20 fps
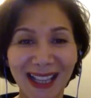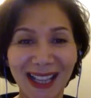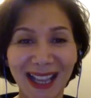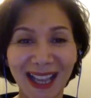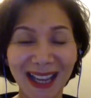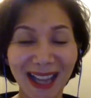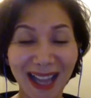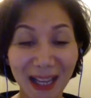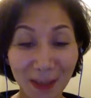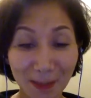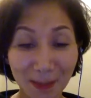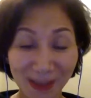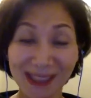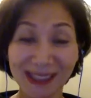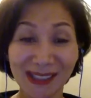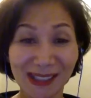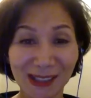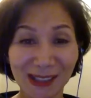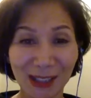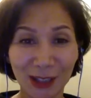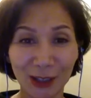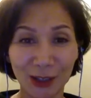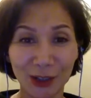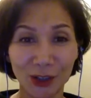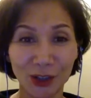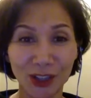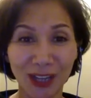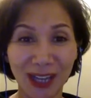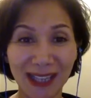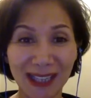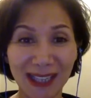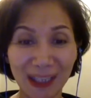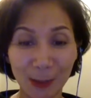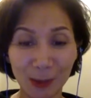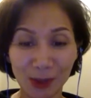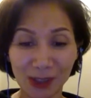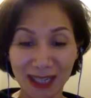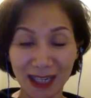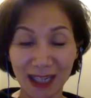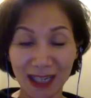and I had a business coach, and he
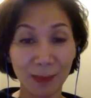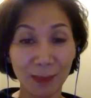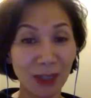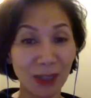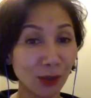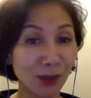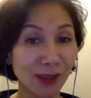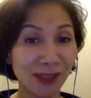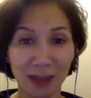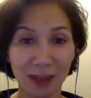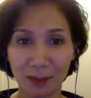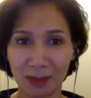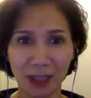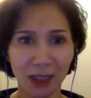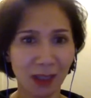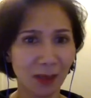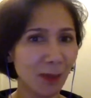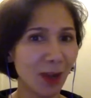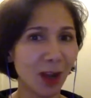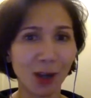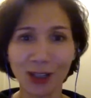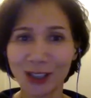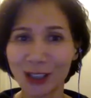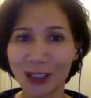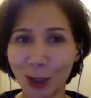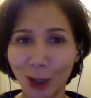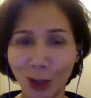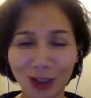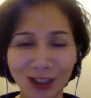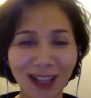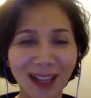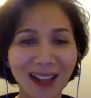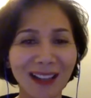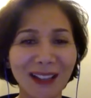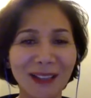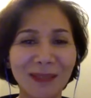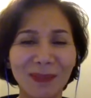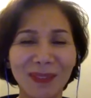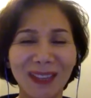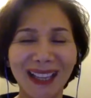was telling me do some, marketing
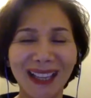online.